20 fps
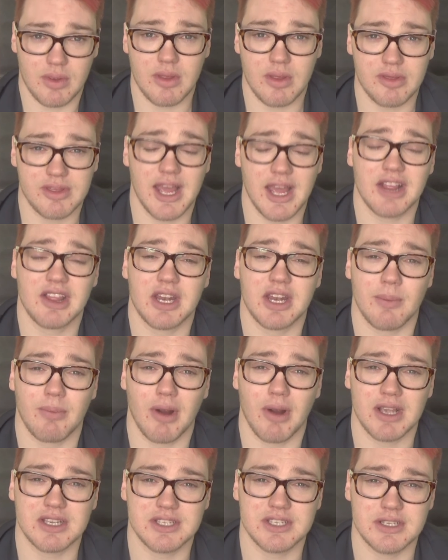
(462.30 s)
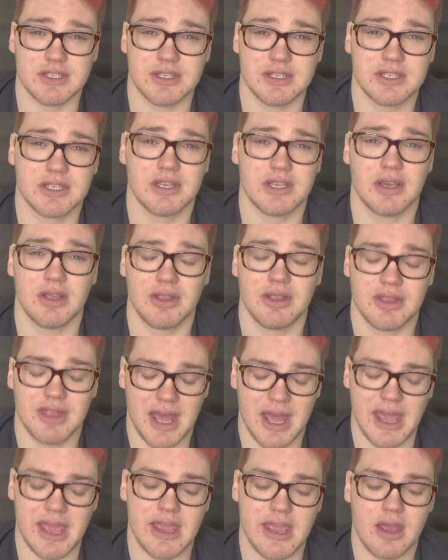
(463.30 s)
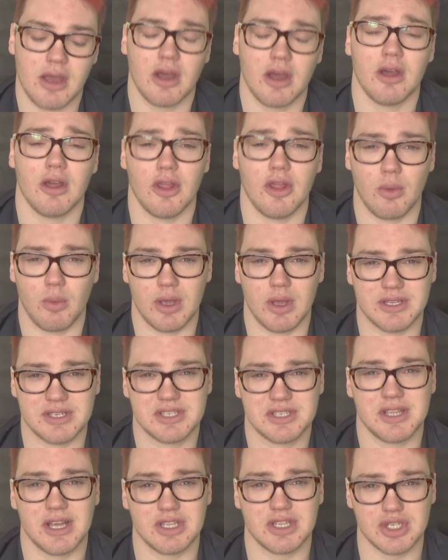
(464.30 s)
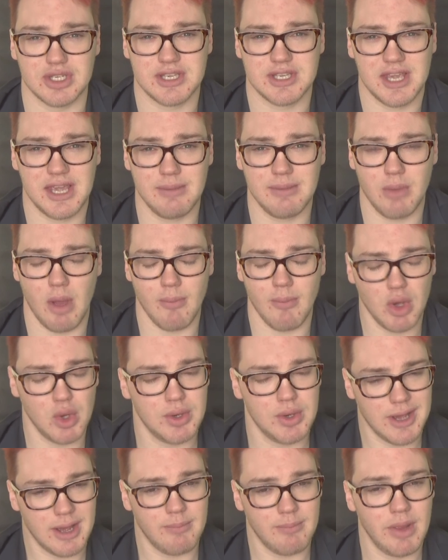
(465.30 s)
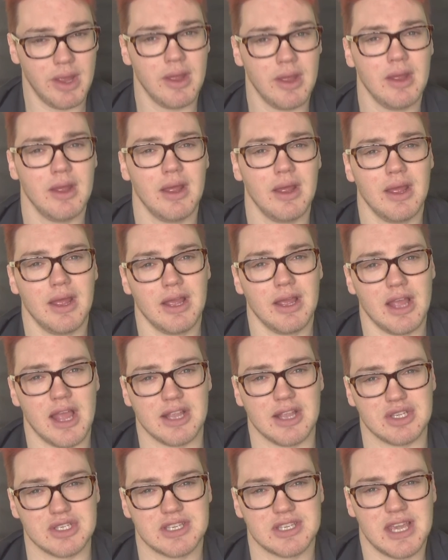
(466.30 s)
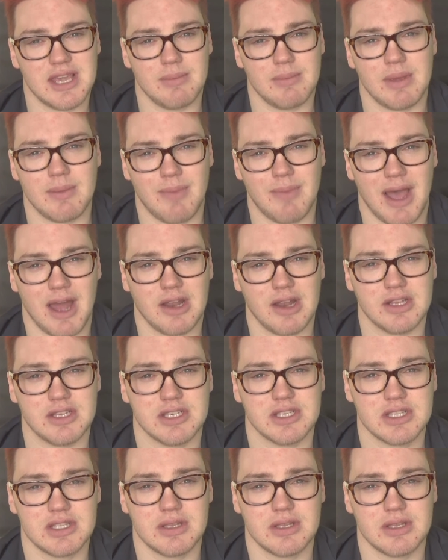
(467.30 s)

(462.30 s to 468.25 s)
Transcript: the antidepressants, they are the ones that just keep my mood up and just keep me balanced.